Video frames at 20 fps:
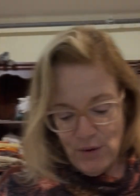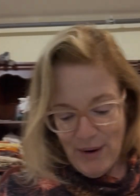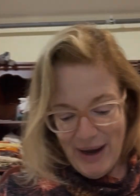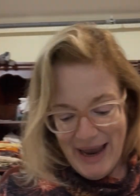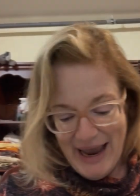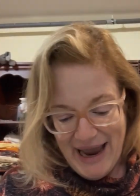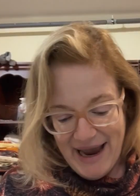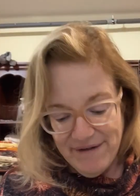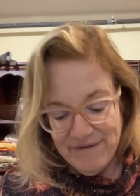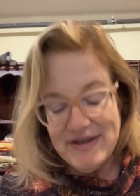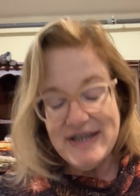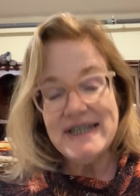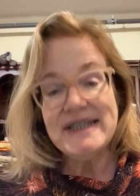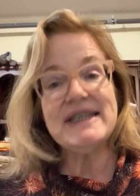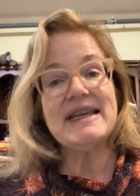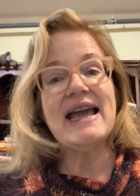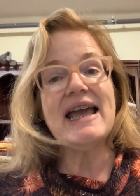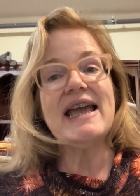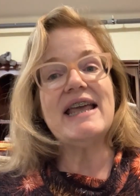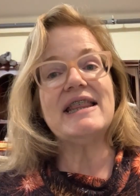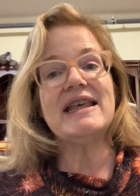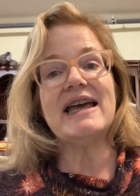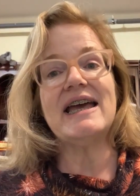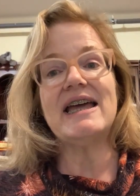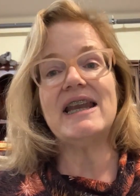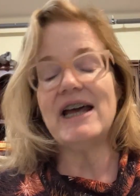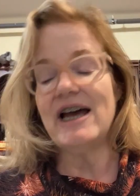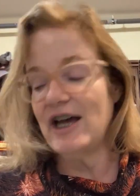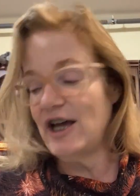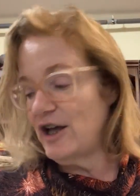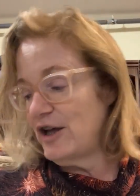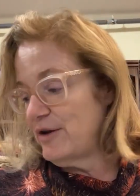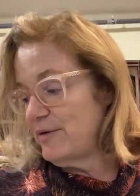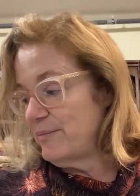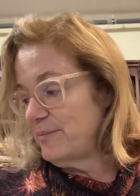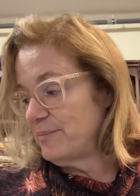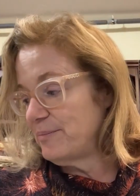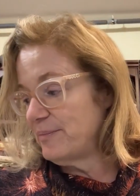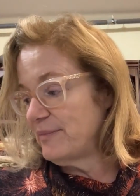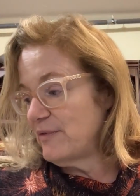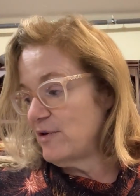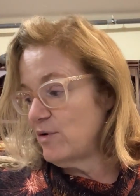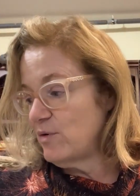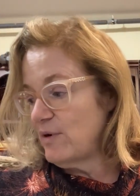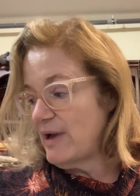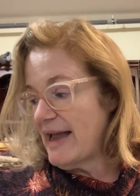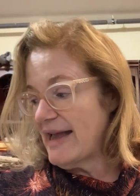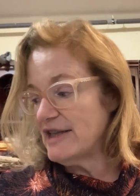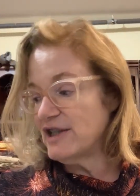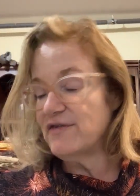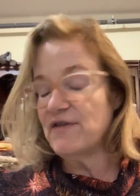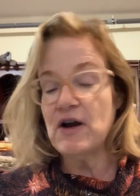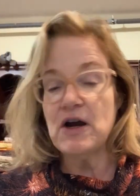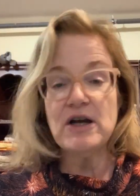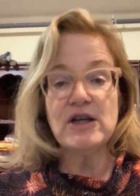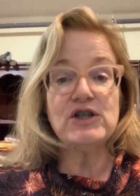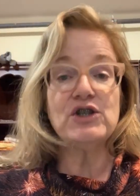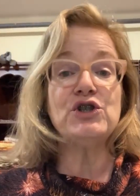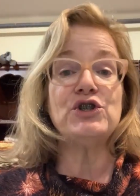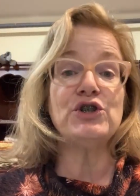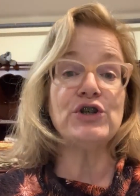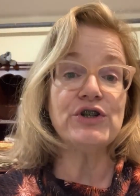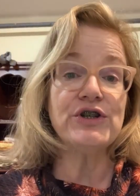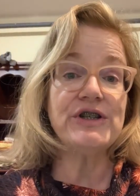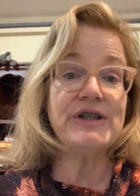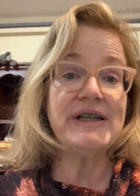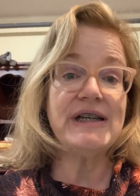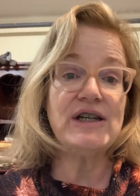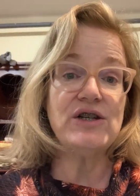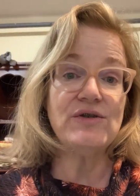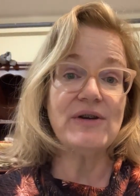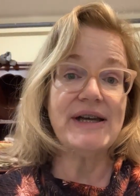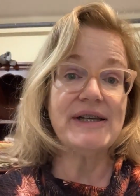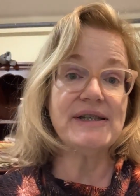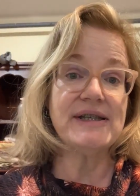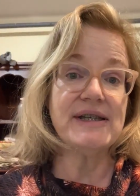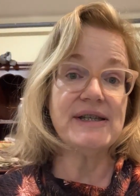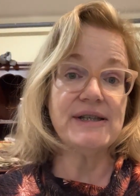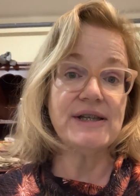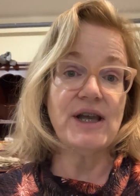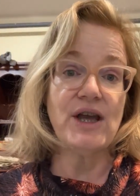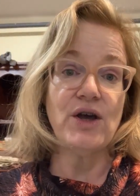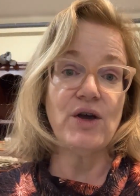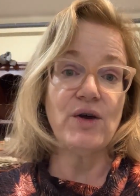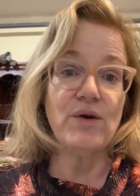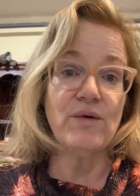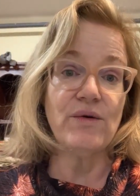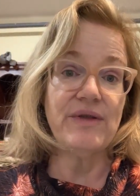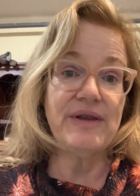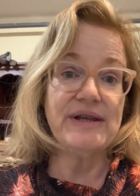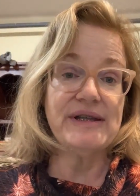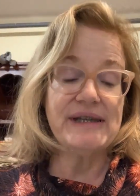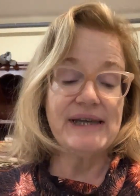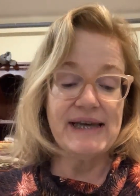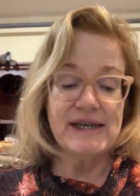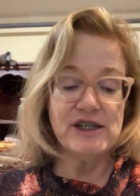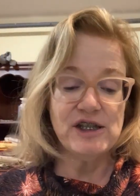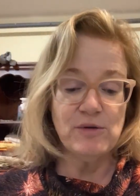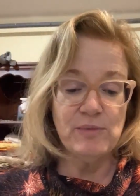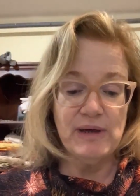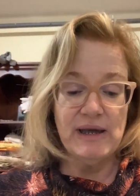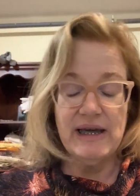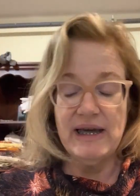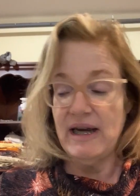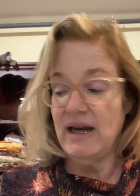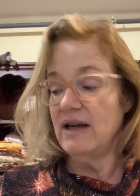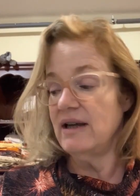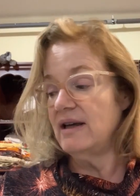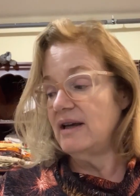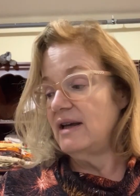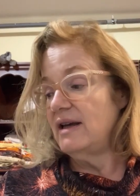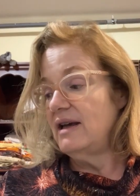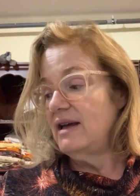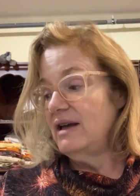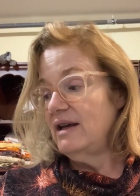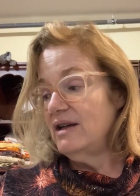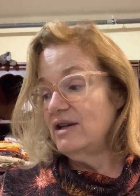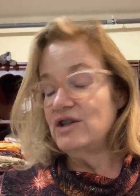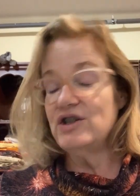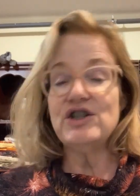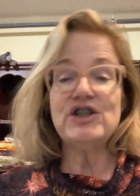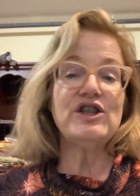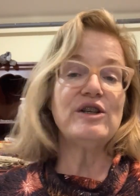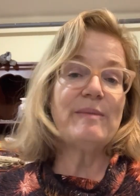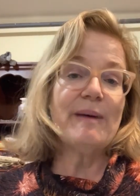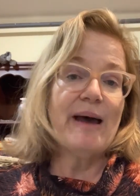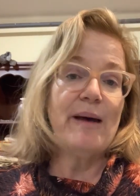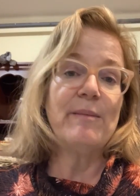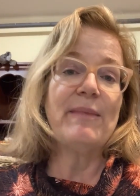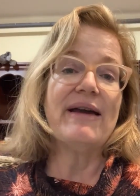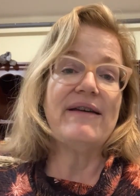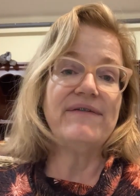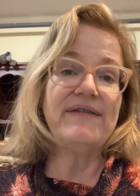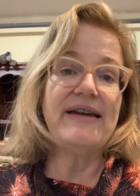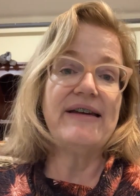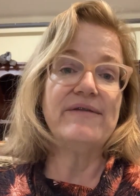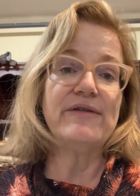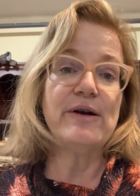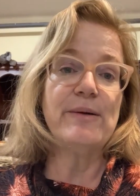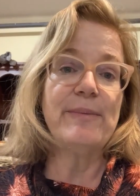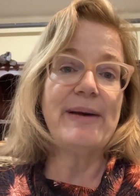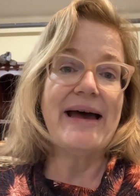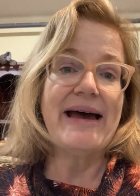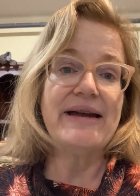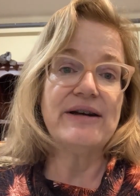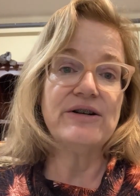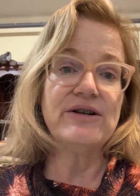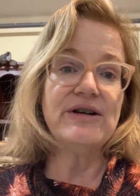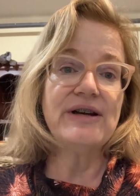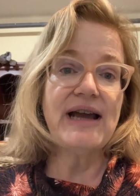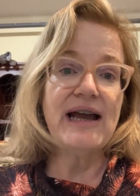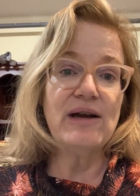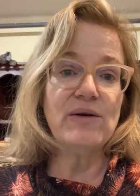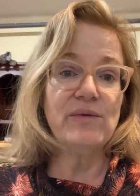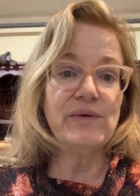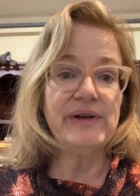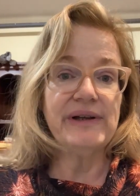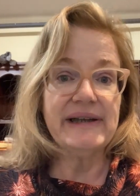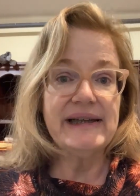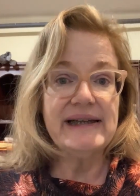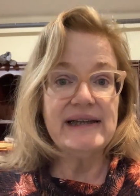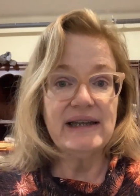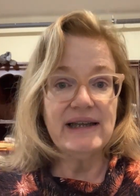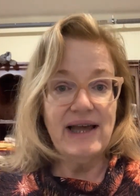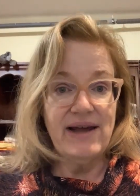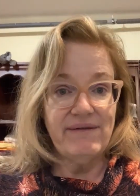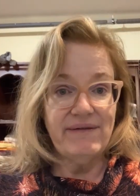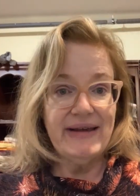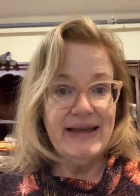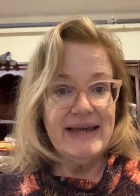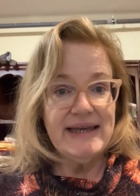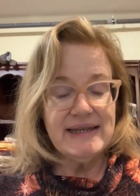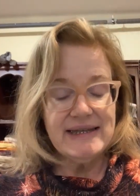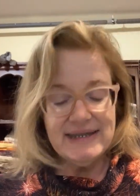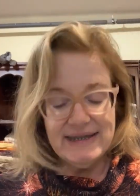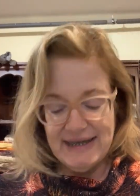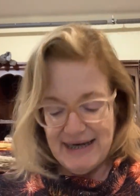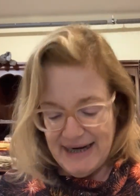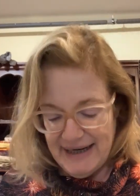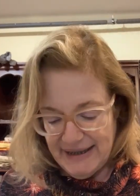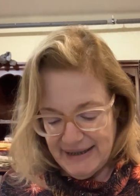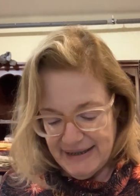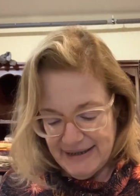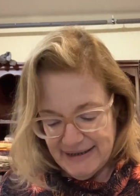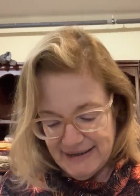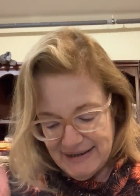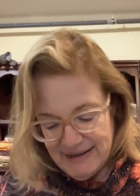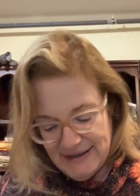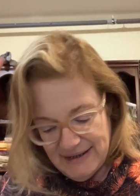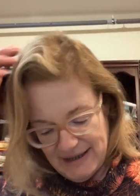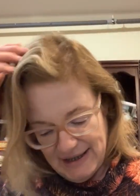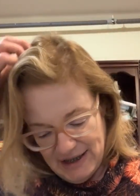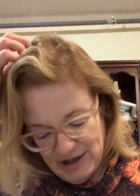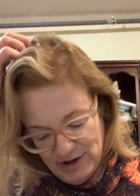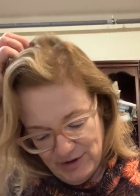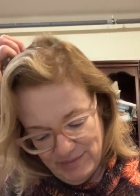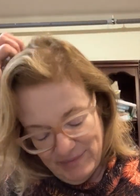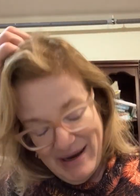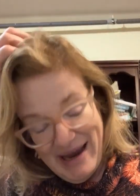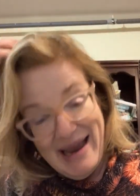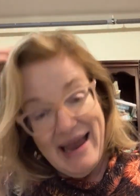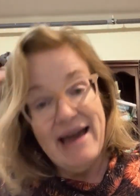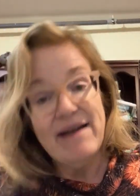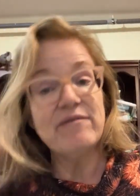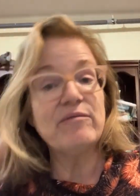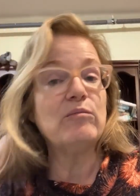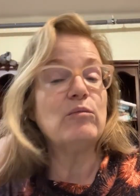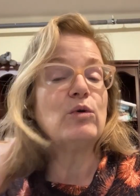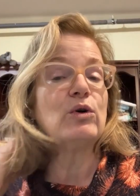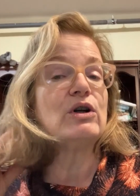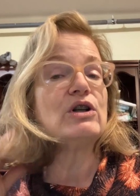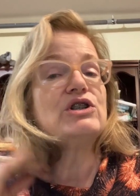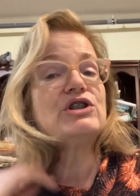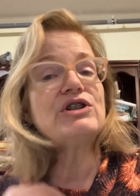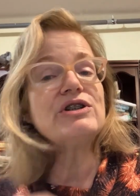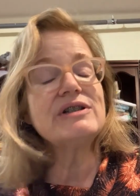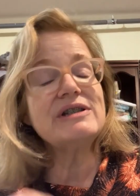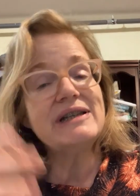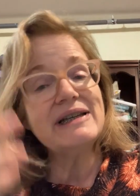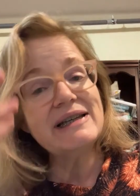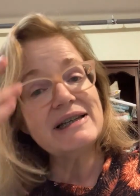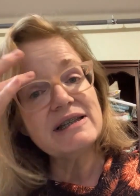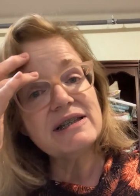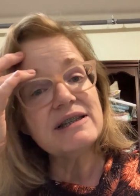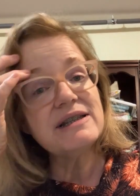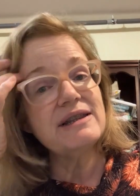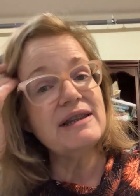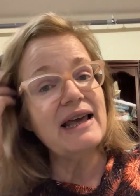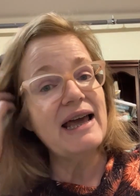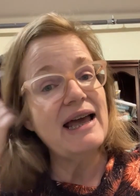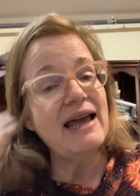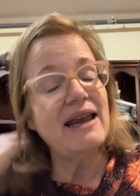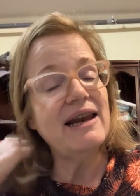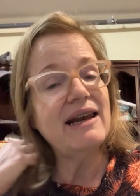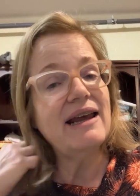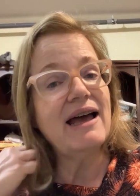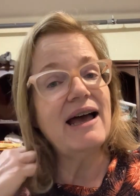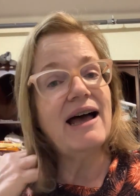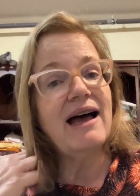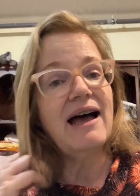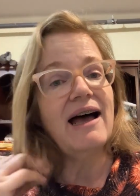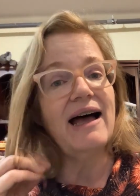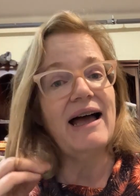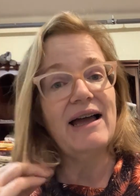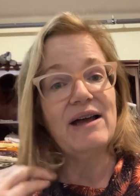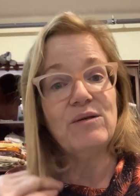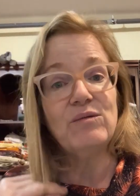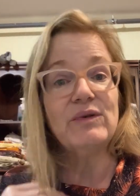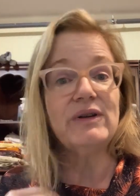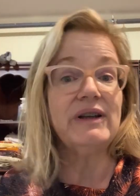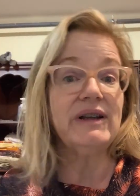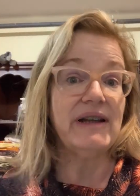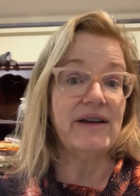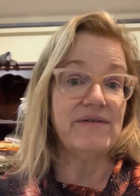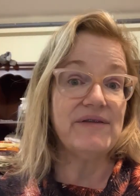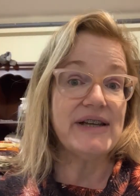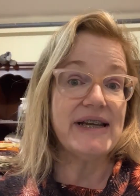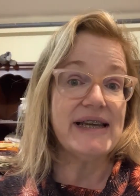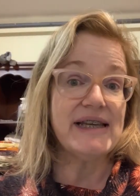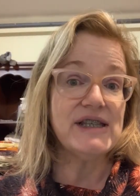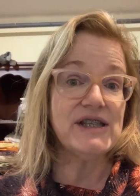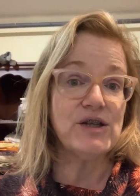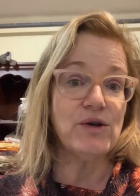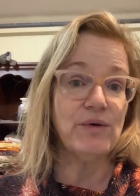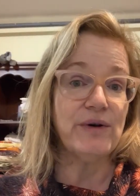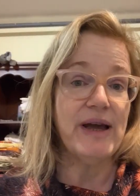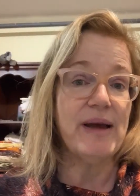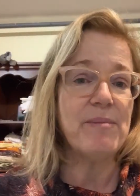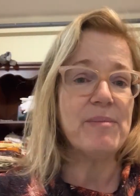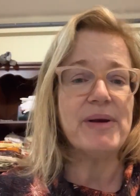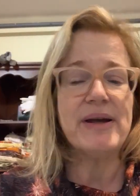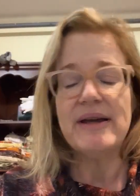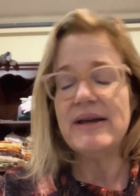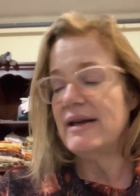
I have to say that as far as jersey dresses go, this has to be just about my favorite pattern. I really love it. And I have more jerseys that I would love to get sewn up.